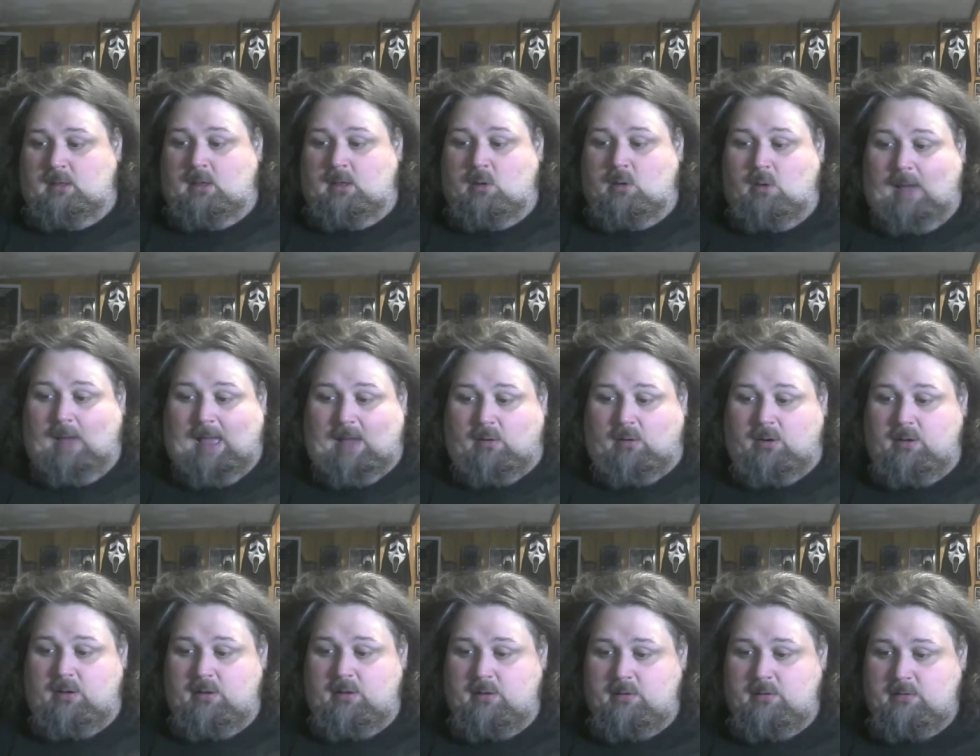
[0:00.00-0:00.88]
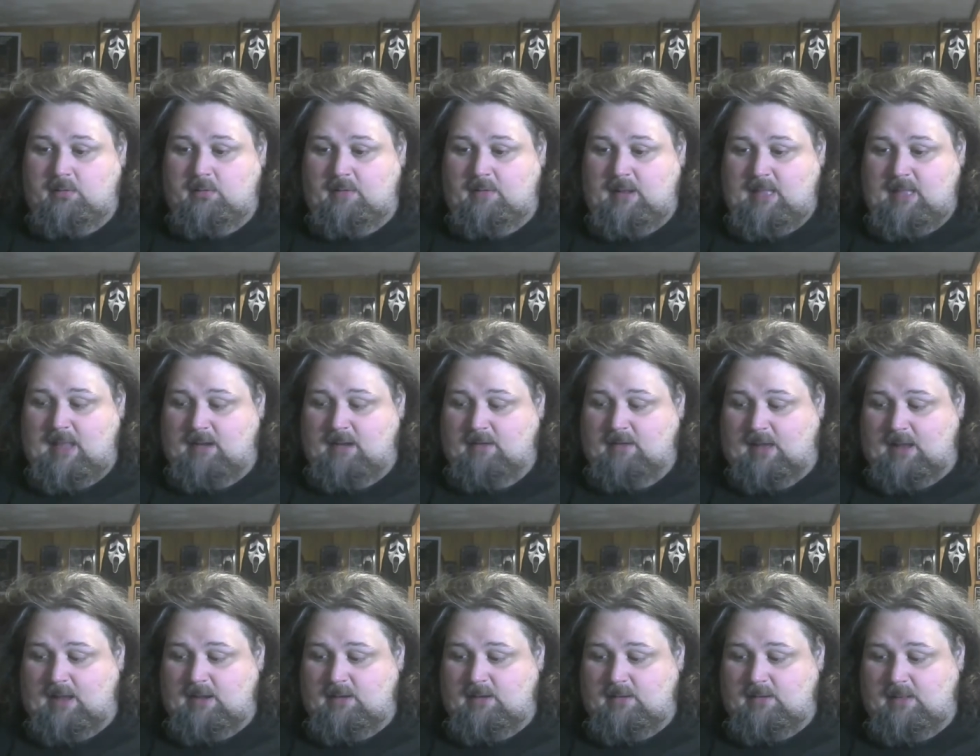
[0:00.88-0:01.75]
Wow, I like that a
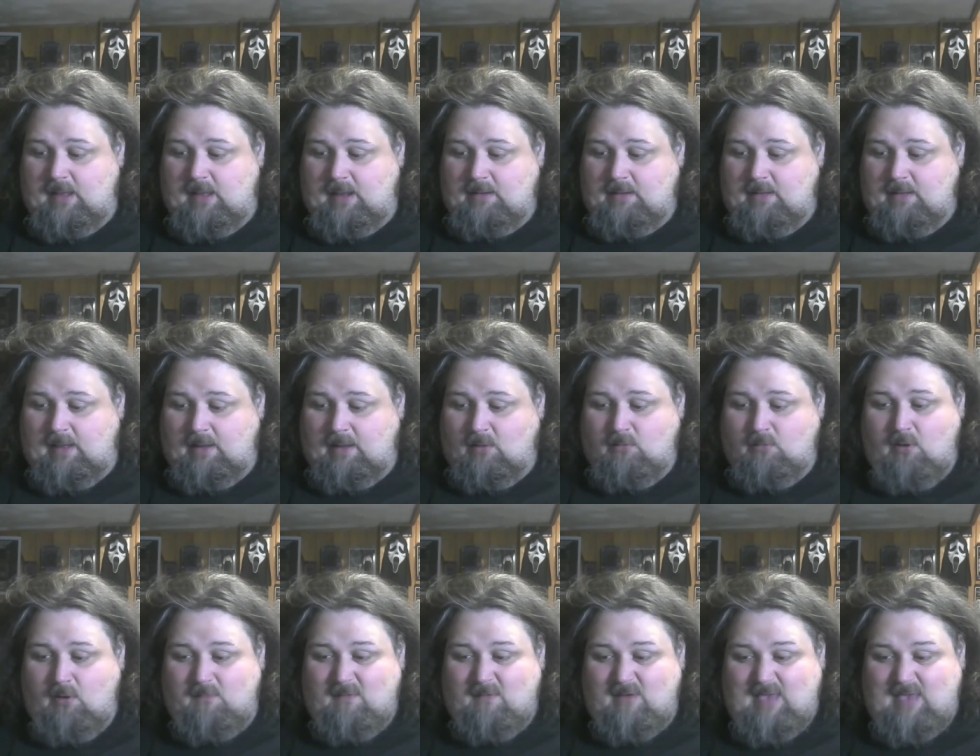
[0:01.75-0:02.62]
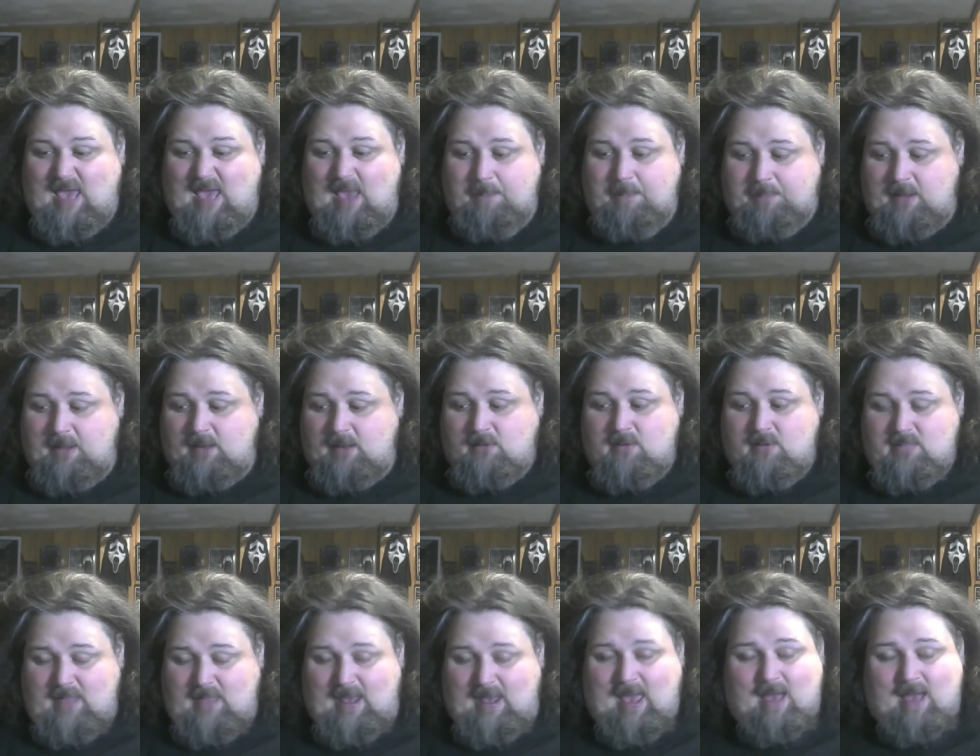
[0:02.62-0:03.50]
lot. I, I don't know if I'll keep it
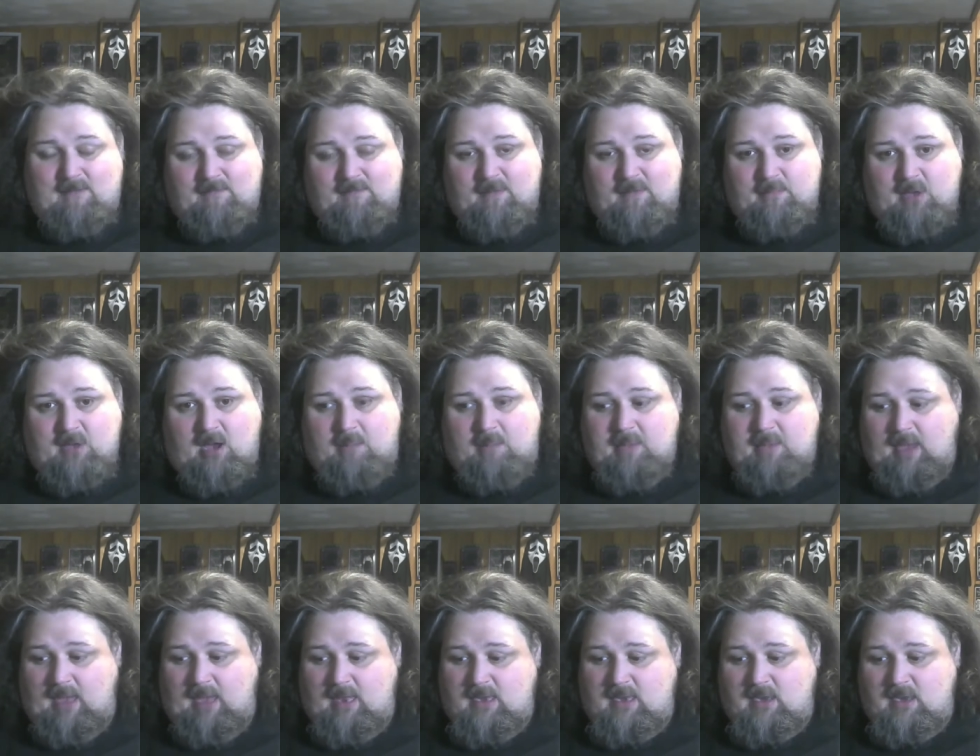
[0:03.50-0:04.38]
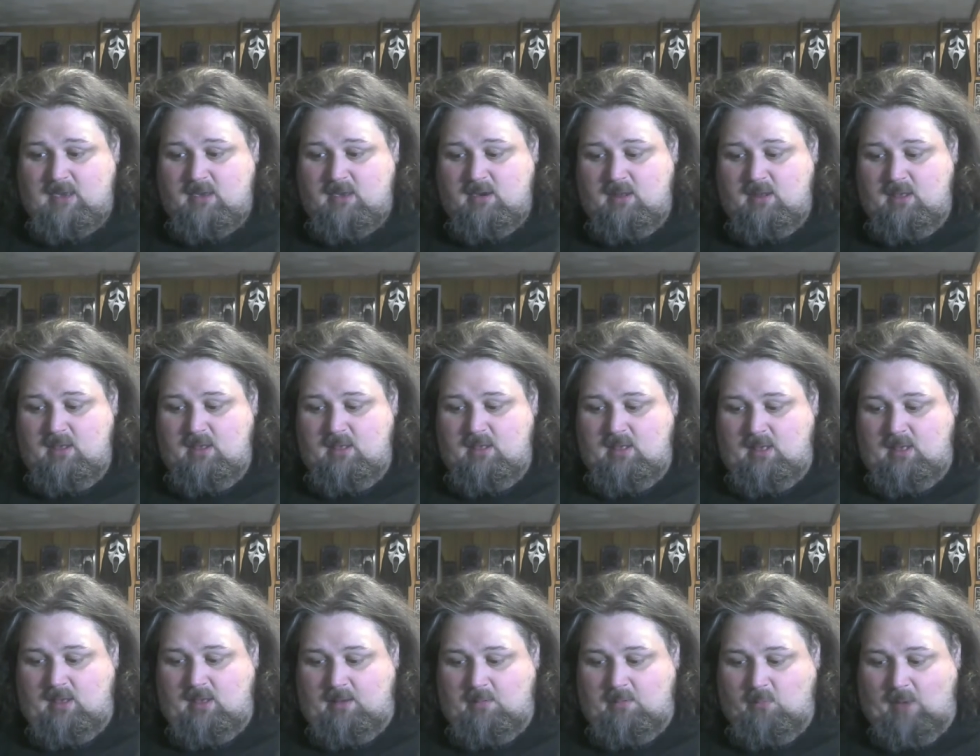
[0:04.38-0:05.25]
because they have him coming in in
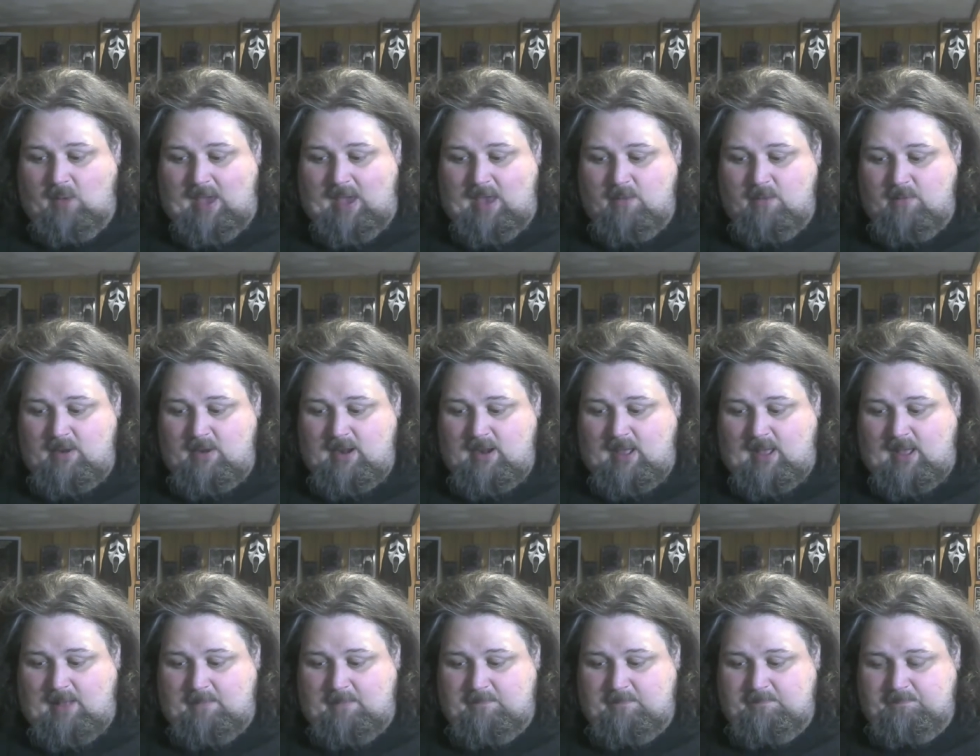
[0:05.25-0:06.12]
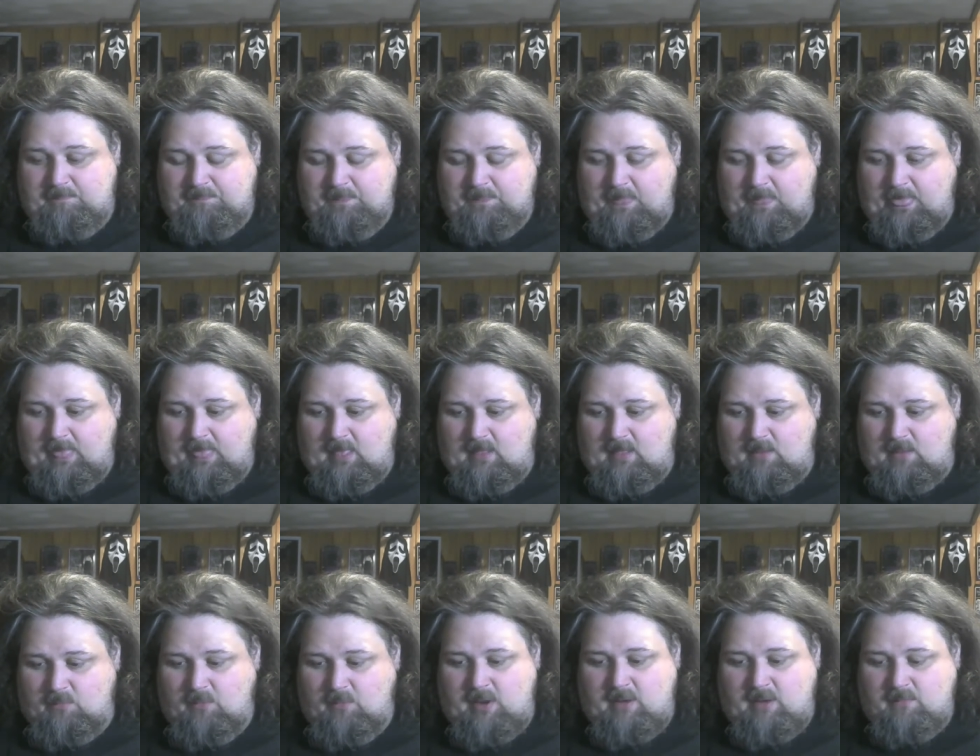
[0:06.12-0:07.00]
a way with um
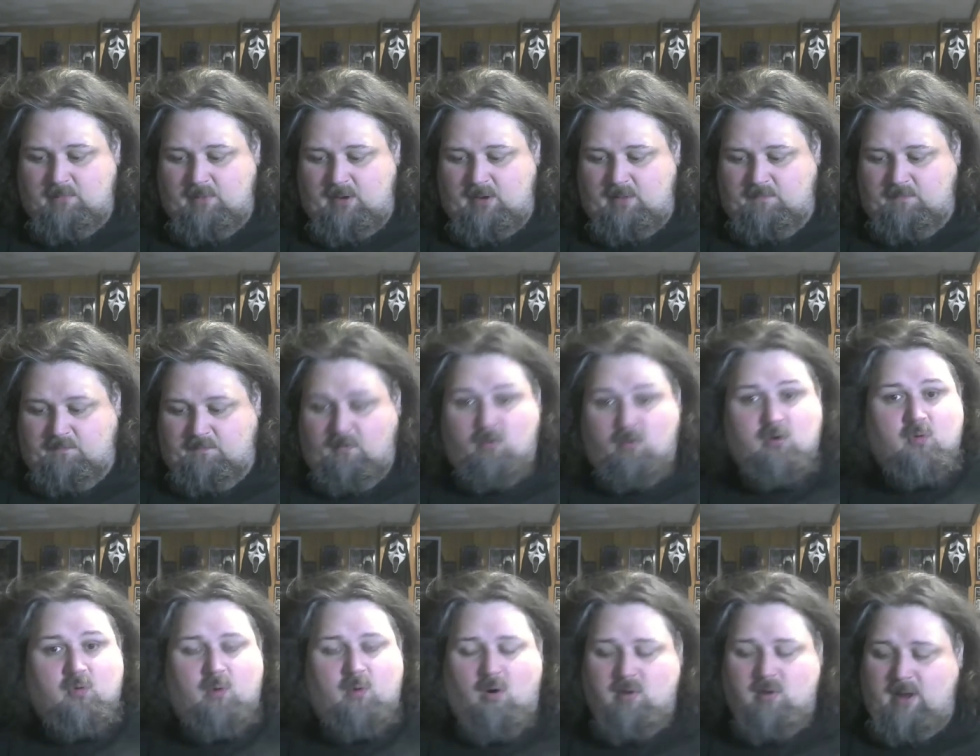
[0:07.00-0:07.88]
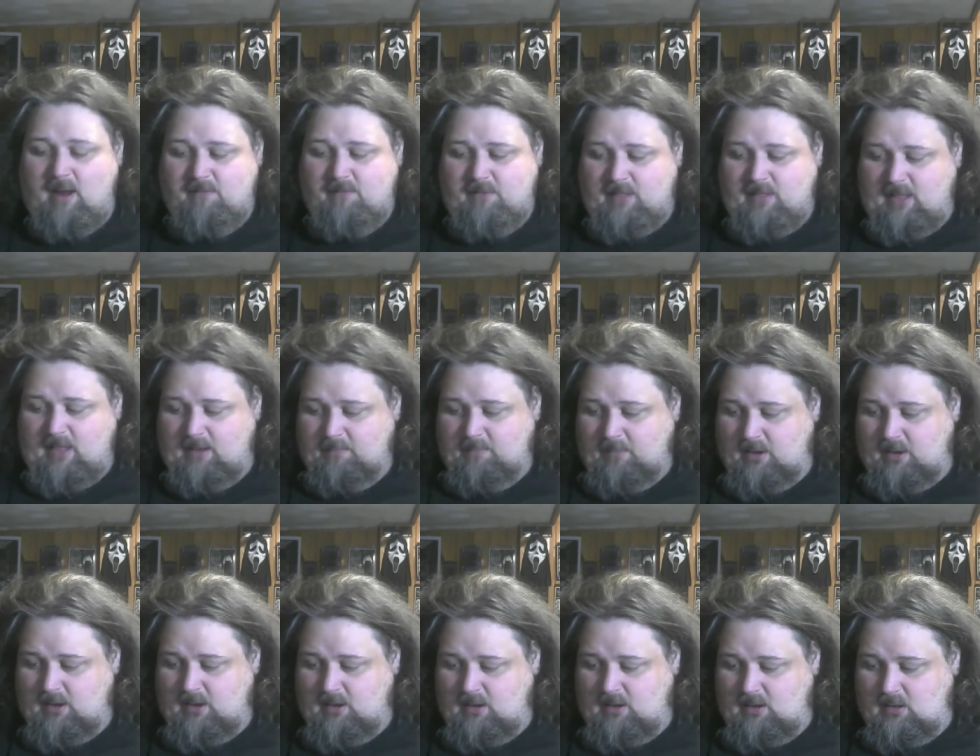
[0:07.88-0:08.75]
with with a full quote and everything,
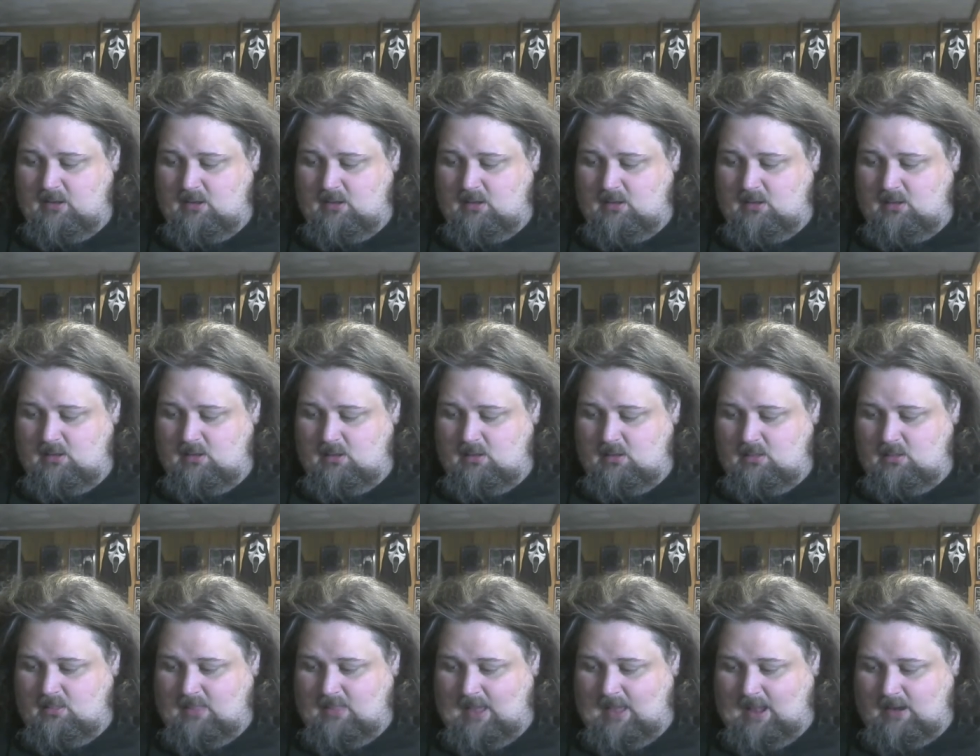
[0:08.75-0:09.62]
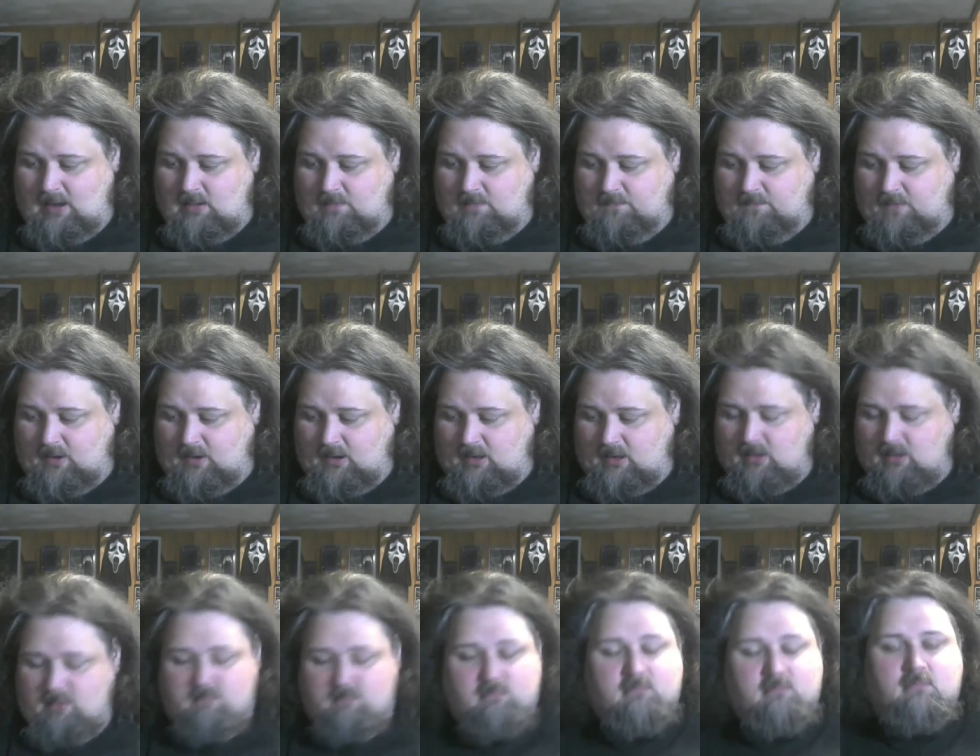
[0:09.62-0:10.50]
but that is
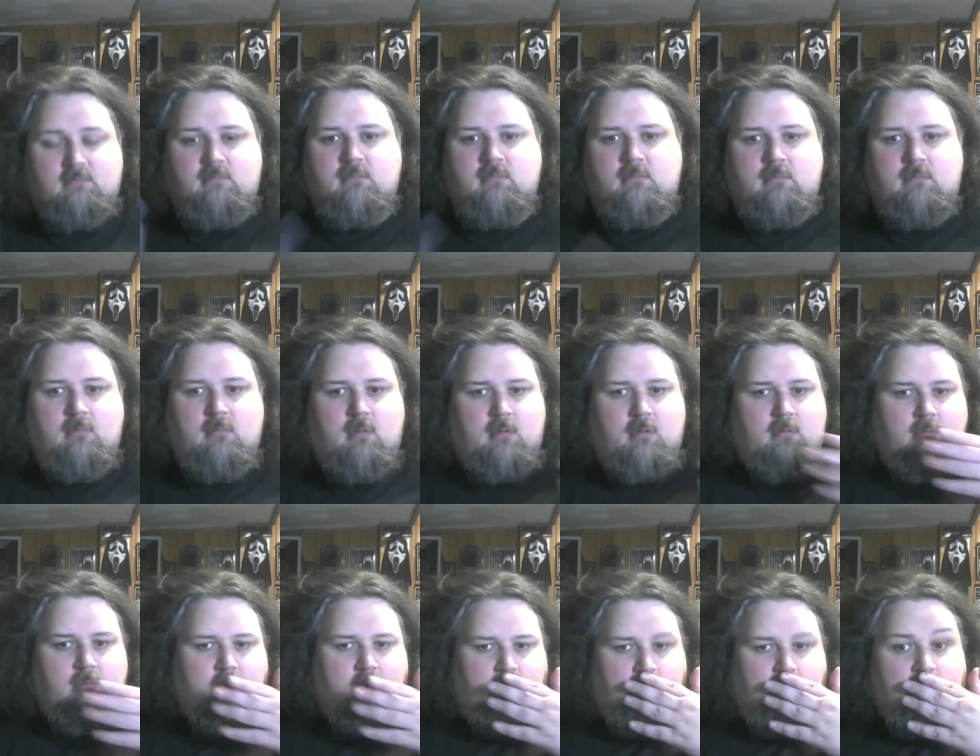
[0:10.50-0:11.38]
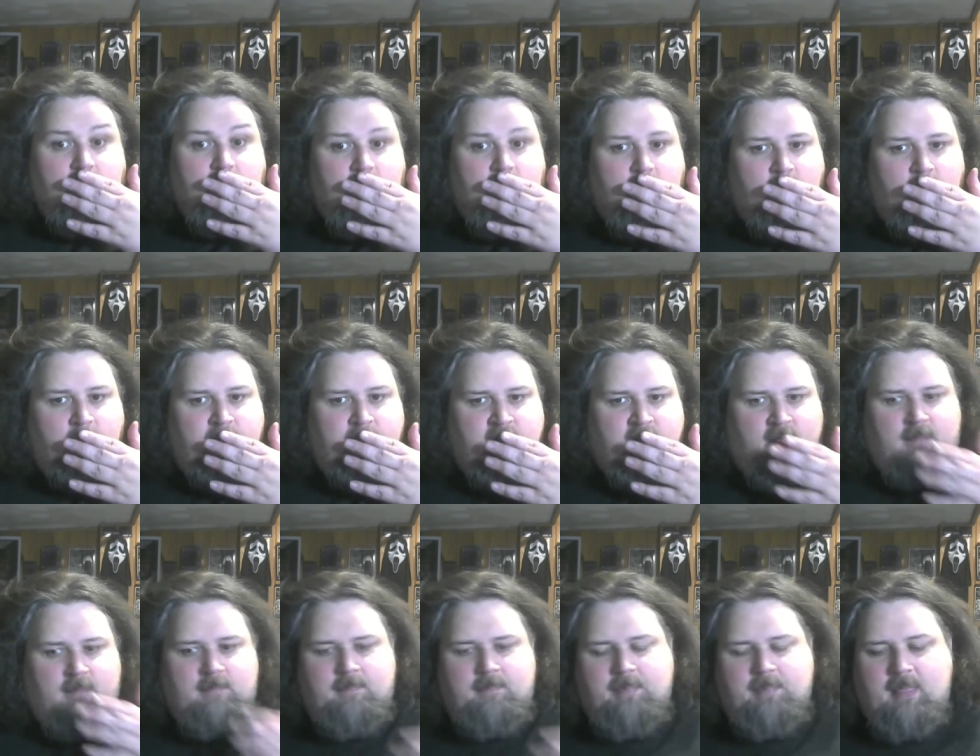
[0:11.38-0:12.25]
fucking oopsie.